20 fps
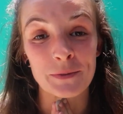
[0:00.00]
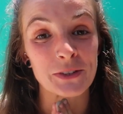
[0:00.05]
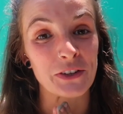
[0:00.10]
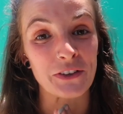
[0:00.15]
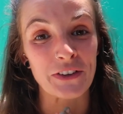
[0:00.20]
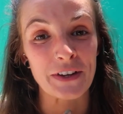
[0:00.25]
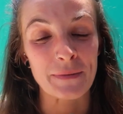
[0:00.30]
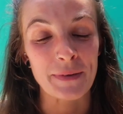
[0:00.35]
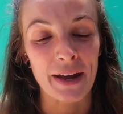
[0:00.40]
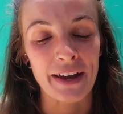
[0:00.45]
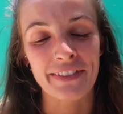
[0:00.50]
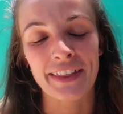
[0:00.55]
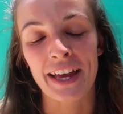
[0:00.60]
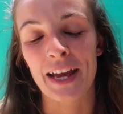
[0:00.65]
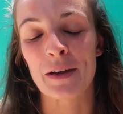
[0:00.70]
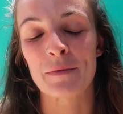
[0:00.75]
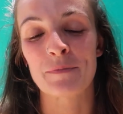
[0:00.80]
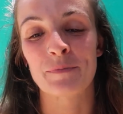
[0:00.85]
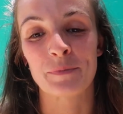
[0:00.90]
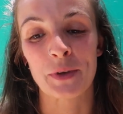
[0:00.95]
sorry about
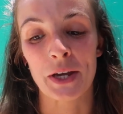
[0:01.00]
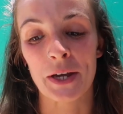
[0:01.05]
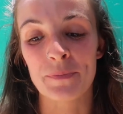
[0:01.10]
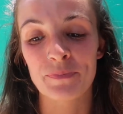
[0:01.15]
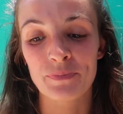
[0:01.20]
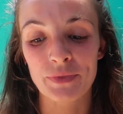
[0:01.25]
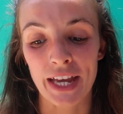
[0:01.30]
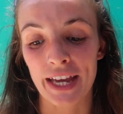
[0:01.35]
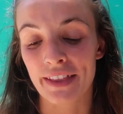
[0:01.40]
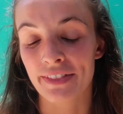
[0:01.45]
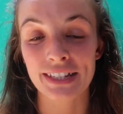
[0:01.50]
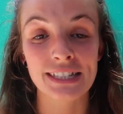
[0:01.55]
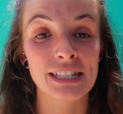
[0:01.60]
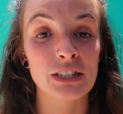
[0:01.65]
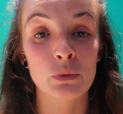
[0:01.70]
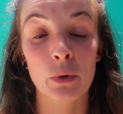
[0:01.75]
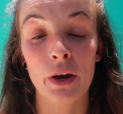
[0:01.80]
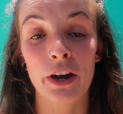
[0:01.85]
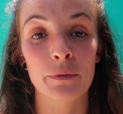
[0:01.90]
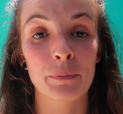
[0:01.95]
that, but yeah, this
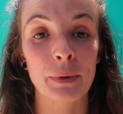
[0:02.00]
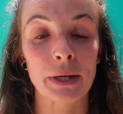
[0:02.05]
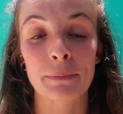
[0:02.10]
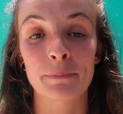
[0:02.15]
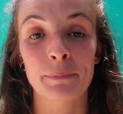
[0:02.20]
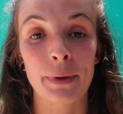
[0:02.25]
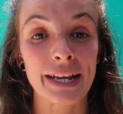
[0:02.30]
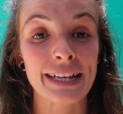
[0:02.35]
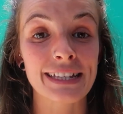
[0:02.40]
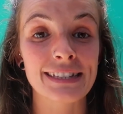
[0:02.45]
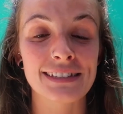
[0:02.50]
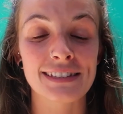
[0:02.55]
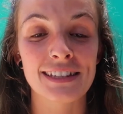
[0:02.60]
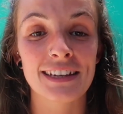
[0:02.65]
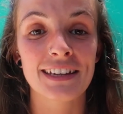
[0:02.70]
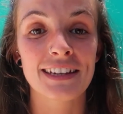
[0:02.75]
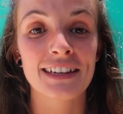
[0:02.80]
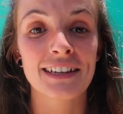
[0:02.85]
is where I've been based.